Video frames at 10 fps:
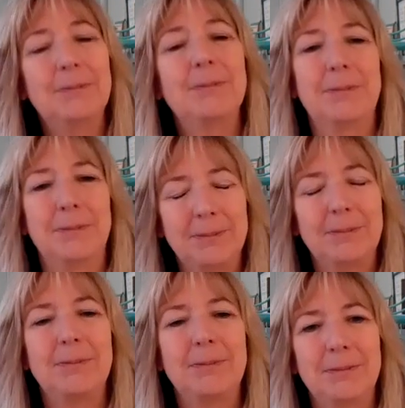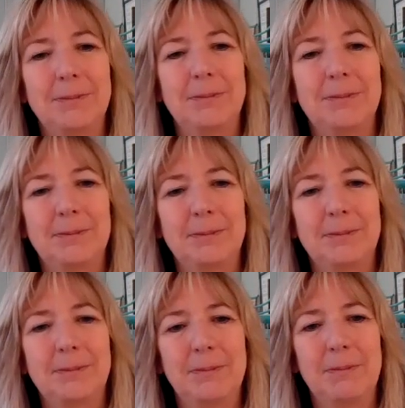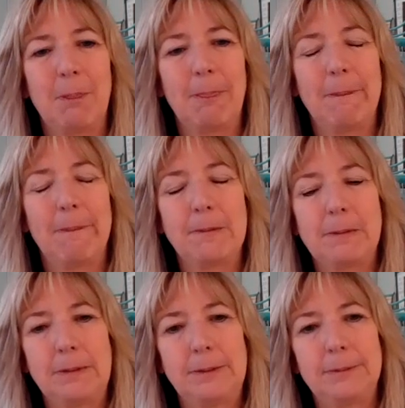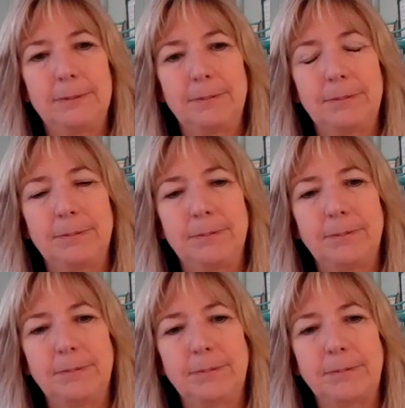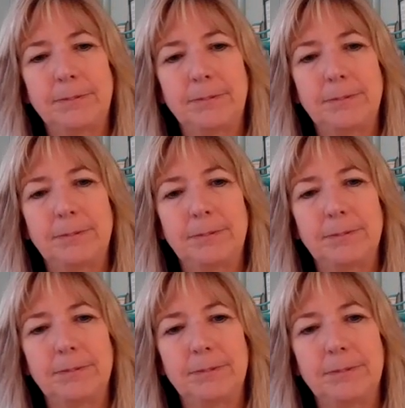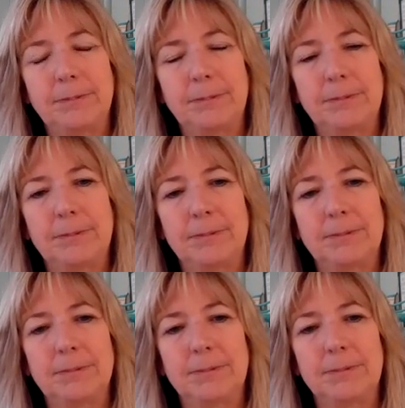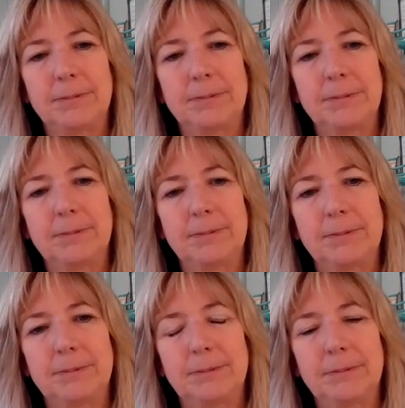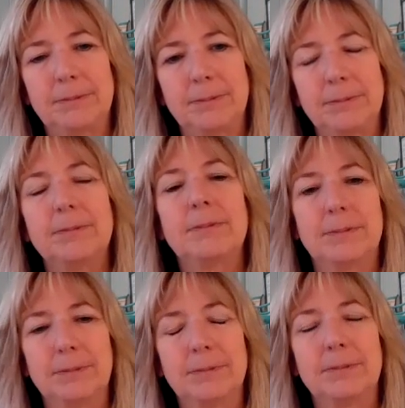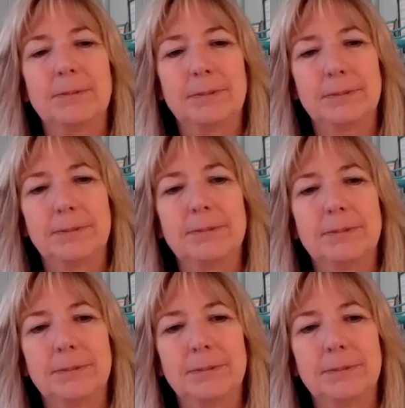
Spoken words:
The person shown says nothing.